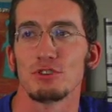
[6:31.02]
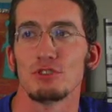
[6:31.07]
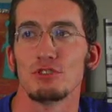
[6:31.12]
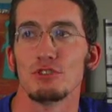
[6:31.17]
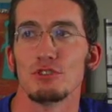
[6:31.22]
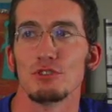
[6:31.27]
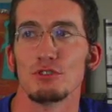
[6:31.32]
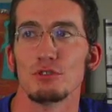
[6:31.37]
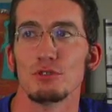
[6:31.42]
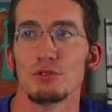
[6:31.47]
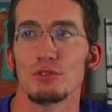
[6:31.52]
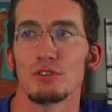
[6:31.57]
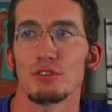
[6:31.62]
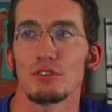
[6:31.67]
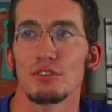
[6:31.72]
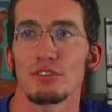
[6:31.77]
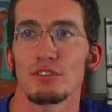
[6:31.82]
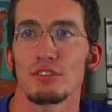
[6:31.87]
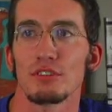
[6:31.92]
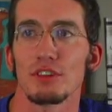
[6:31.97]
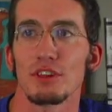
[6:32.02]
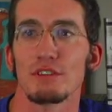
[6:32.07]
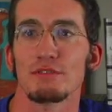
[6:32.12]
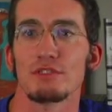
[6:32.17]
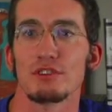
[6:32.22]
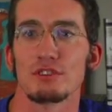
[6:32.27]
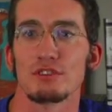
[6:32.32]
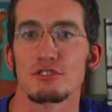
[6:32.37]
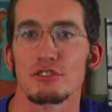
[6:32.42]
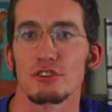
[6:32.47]
do
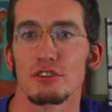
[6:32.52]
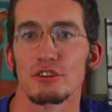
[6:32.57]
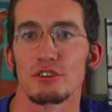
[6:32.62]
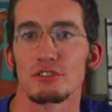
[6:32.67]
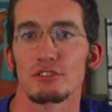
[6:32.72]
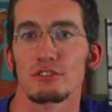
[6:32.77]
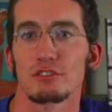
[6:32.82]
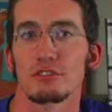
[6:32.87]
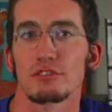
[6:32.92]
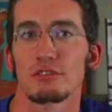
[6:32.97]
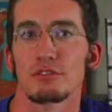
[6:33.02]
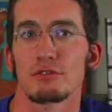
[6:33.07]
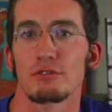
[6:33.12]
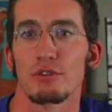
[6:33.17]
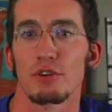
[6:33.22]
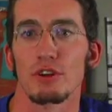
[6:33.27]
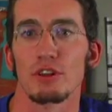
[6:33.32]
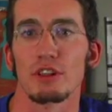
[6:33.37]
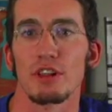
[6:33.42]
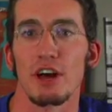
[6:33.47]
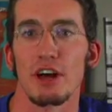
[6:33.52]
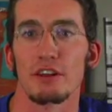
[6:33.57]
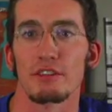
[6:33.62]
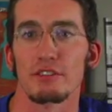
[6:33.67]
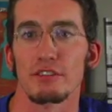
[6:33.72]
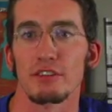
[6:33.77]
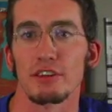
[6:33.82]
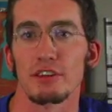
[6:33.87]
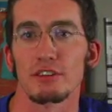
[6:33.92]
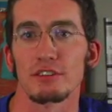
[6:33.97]
love the church for a lot
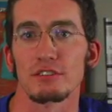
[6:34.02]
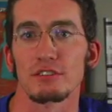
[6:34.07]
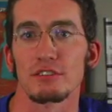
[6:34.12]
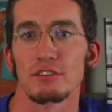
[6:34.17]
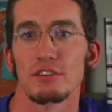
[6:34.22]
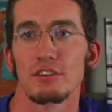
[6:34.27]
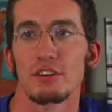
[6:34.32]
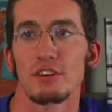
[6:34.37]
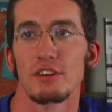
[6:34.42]
of things,